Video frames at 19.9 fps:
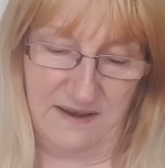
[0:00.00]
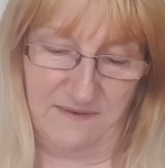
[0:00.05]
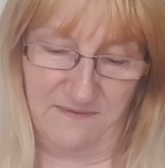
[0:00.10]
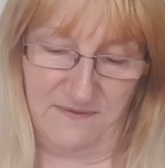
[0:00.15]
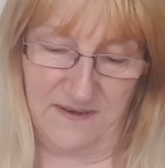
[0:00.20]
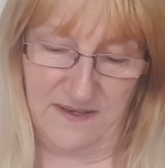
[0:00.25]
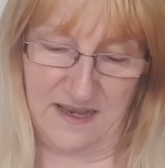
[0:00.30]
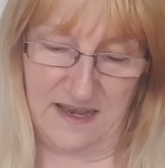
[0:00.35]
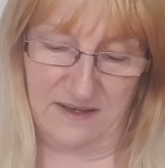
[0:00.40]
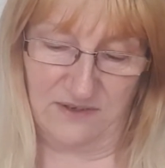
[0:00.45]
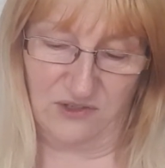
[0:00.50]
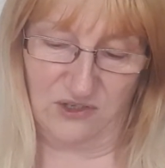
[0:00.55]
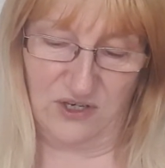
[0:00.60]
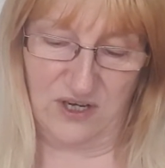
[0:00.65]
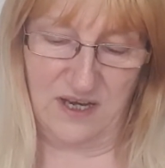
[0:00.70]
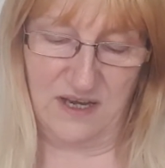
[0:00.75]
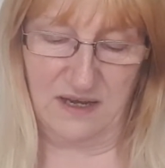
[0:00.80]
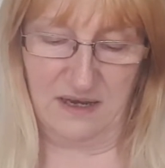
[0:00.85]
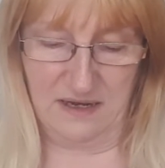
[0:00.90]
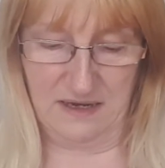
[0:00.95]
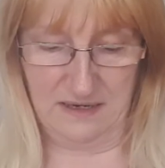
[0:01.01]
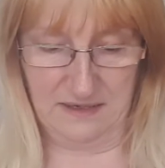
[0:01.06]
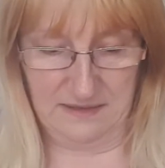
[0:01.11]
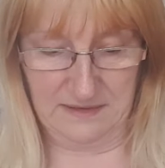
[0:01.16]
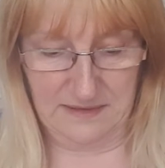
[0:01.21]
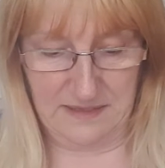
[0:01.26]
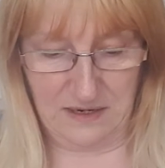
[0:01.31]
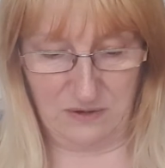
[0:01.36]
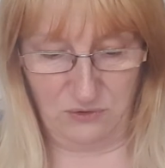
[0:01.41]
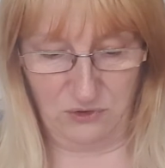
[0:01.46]
if it actually
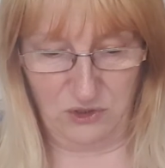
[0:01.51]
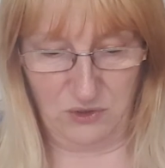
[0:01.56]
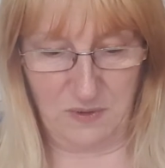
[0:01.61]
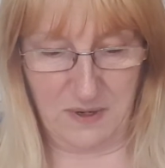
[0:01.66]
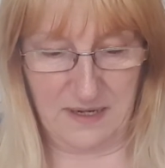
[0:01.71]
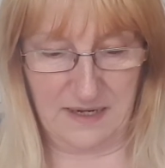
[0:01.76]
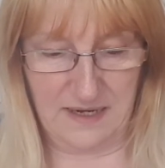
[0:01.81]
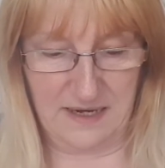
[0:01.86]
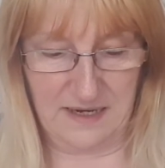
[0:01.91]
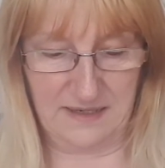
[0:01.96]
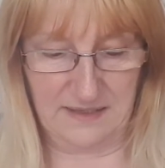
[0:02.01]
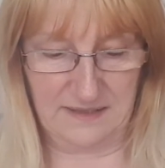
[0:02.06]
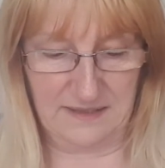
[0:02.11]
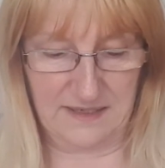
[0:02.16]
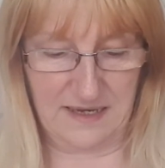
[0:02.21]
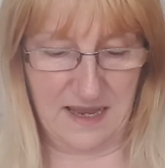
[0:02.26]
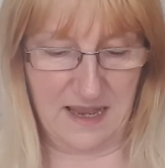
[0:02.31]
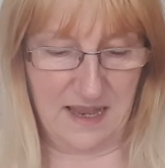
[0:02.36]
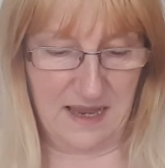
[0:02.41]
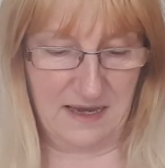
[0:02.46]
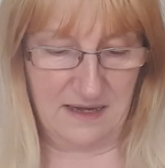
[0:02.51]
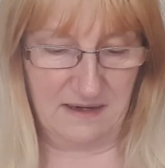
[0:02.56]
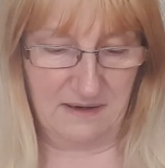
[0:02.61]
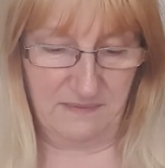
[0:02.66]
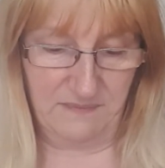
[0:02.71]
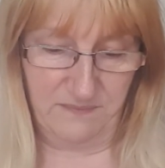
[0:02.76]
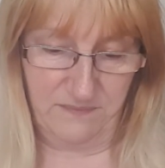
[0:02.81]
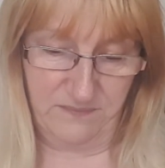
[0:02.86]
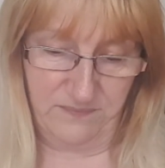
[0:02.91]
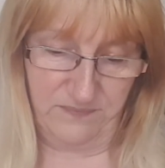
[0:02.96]
tells you any
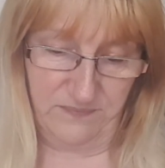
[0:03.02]
inside.